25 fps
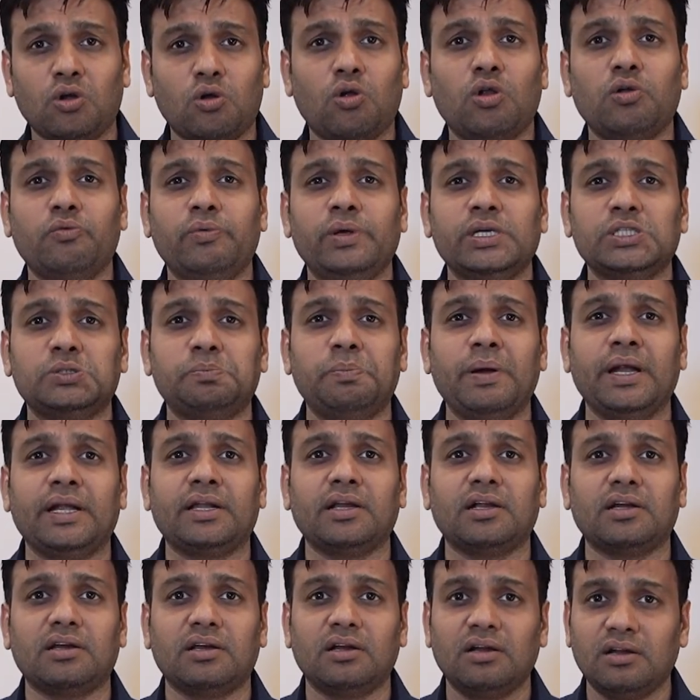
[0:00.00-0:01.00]
are always
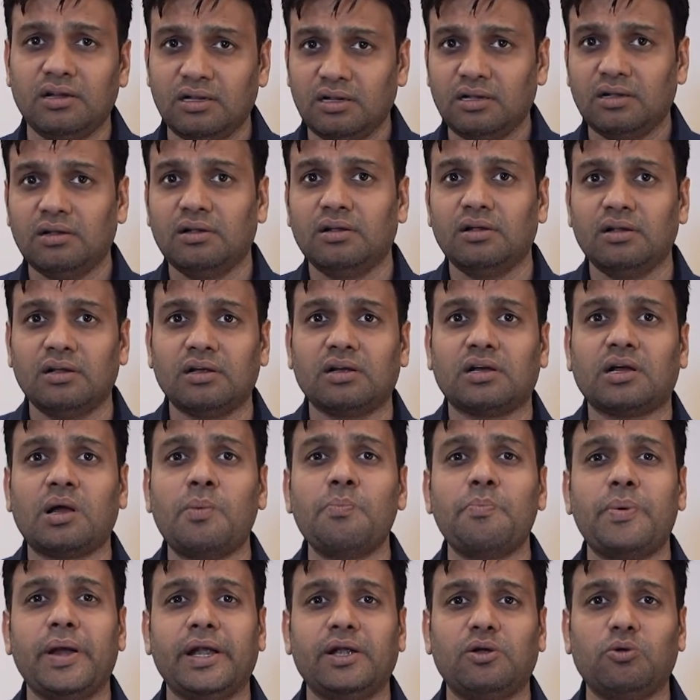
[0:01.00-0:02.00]
better
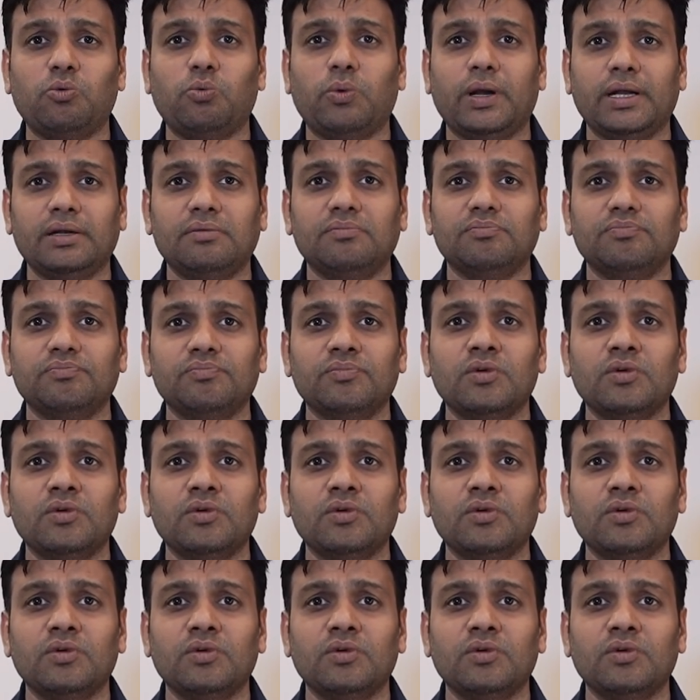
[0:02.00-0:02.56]
compared to 1.